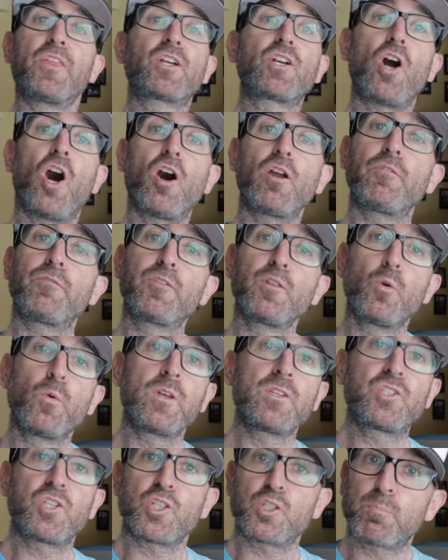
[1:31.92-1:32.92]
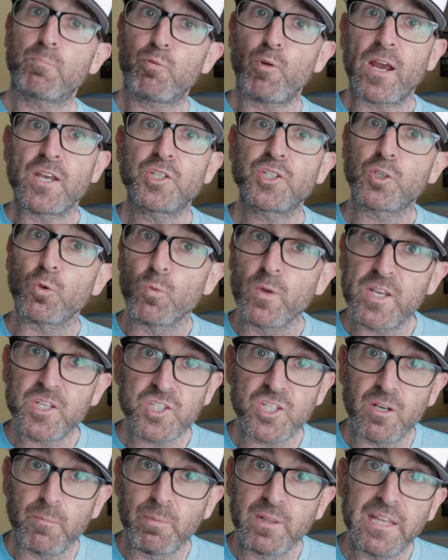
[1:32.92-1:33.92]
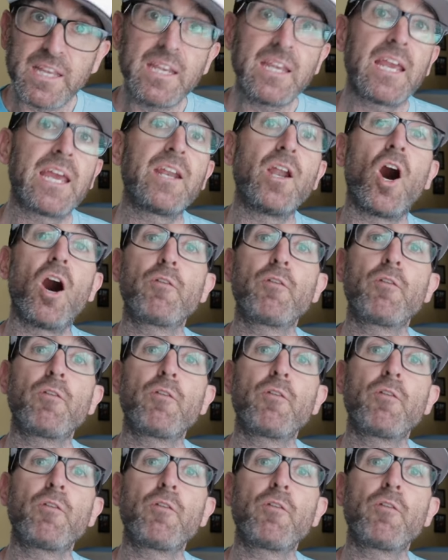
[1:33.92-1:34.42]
The Confluence is priced reasonably and